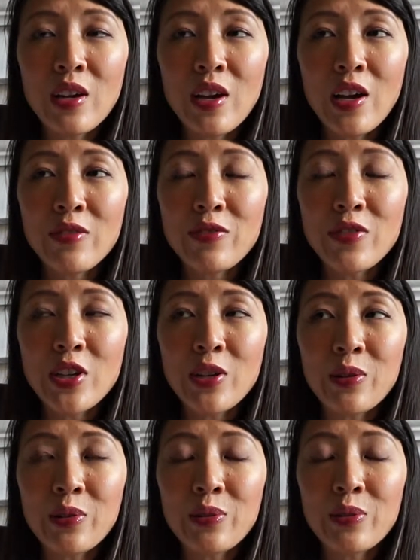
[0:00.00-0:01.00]
I have a
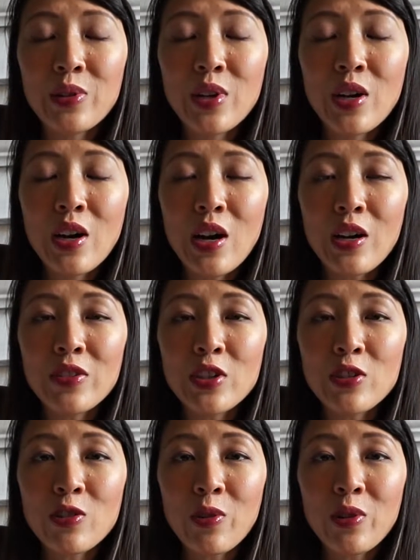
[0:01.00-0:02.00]
video of a
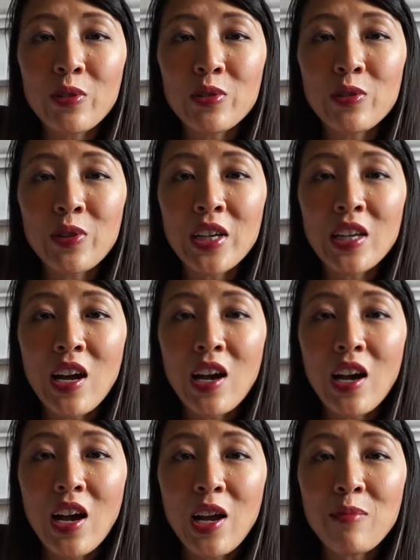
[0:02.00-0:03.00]
tutorial doing an
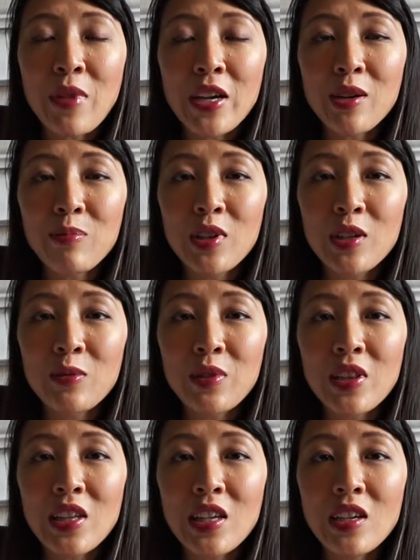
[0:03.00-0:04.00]
eye makeup look
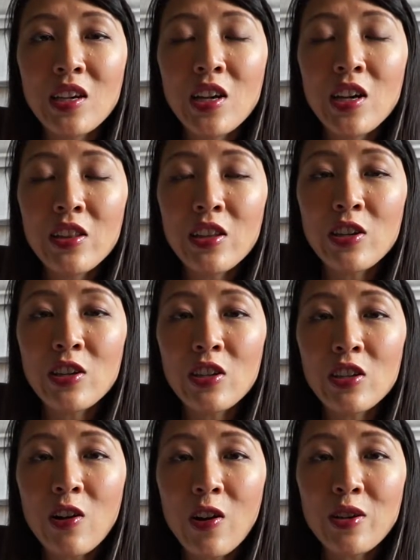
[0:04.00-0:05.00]
with the
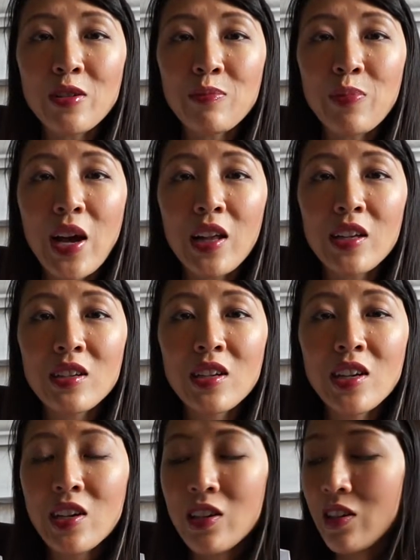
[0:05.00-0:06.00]
Tarte palette
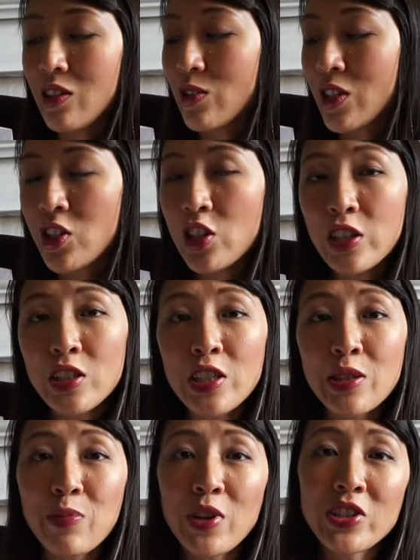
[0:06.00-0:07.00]
using just
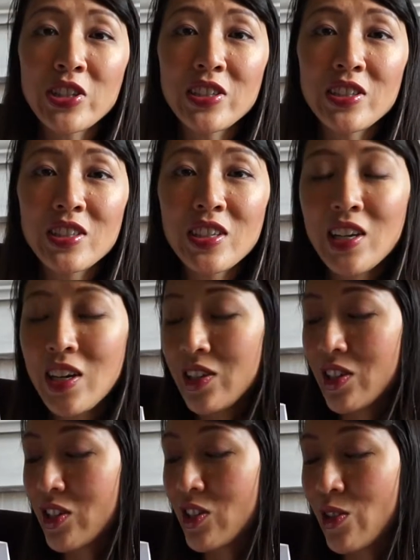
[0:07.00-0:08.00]
these brushes,
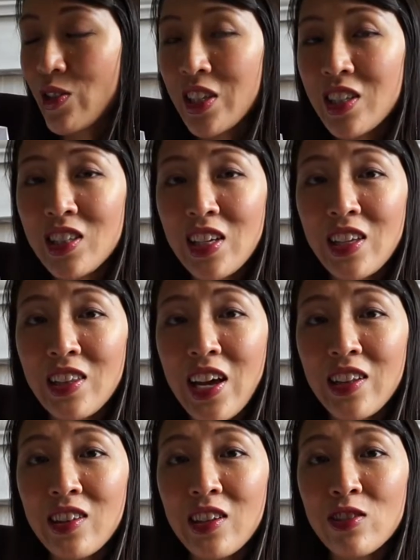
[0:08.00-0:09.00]
just so you can see
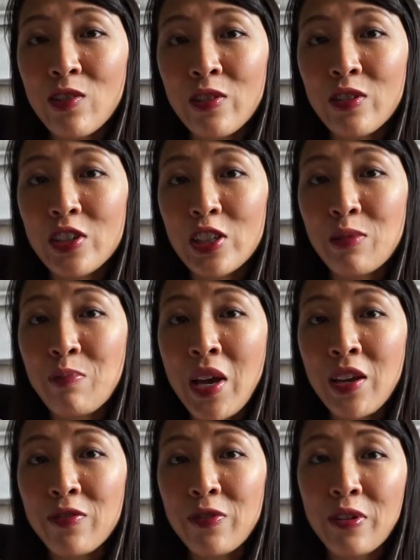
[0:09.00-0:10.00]
that these aren't just
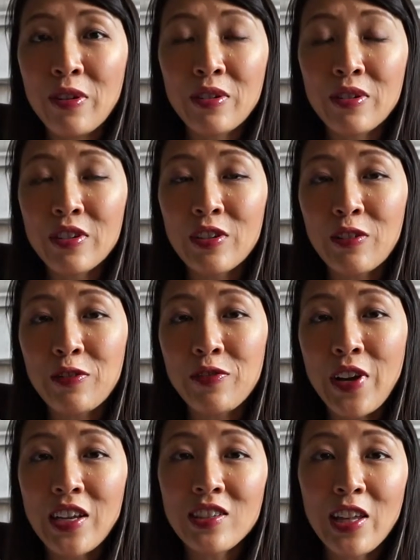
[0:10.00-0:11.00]
meant for, you know,
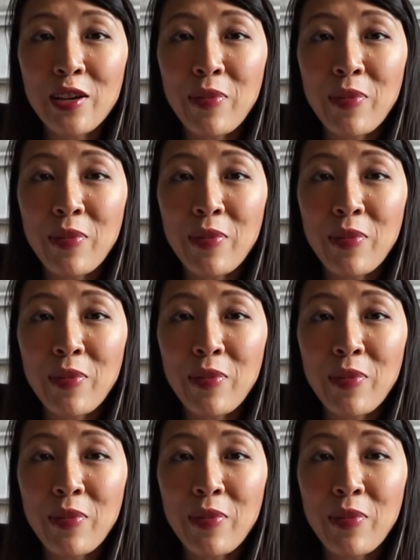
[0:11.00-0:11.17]
face